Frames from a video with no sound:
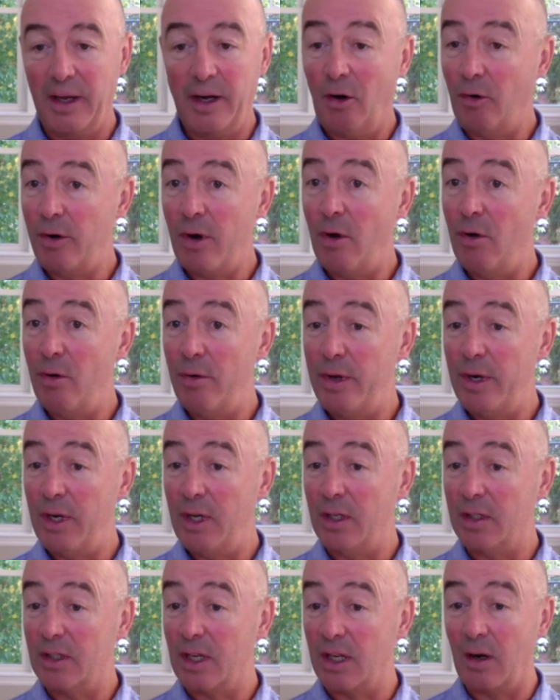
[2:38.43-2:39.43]
I don't know who it
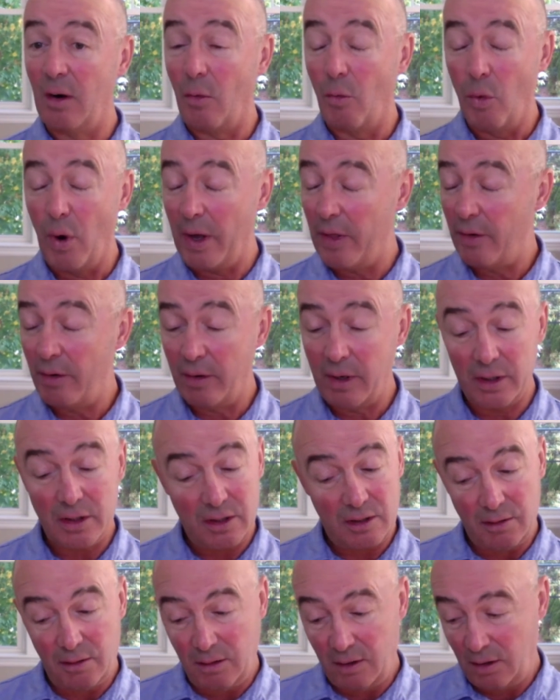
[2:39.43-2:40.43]
is, and whether
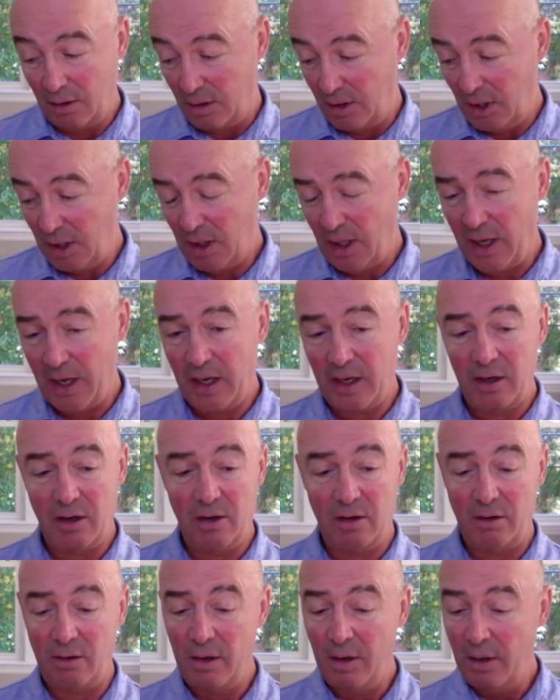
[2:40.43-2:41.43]
it's
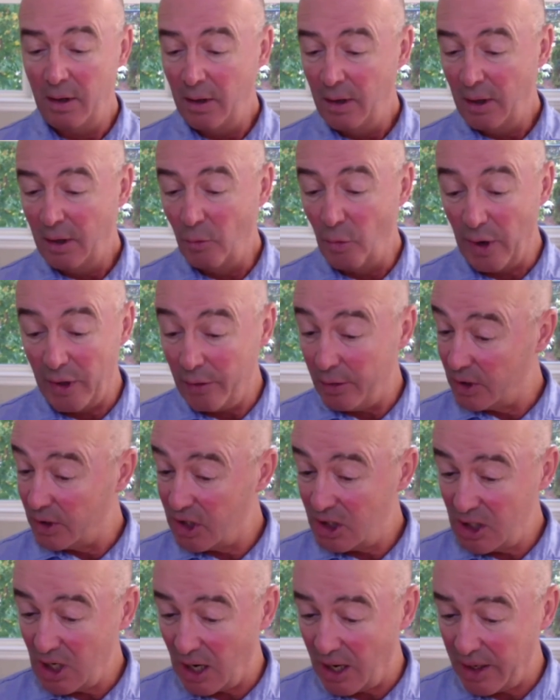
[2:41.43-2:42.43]
Nylander, whether it's
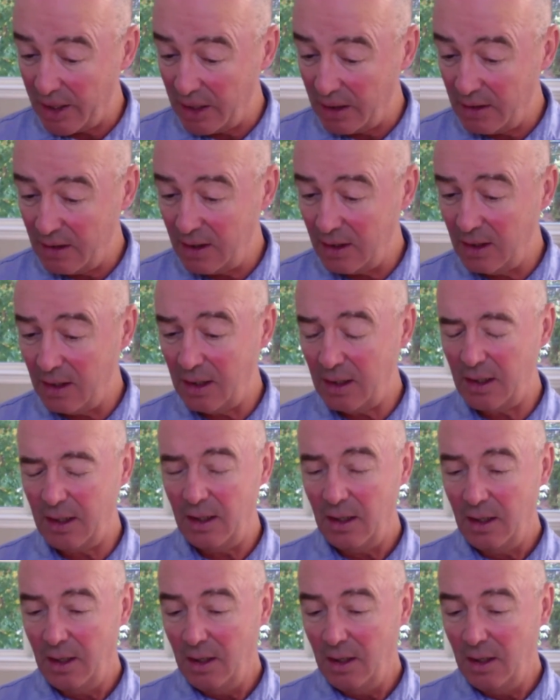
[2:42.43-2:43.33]
Johnny T,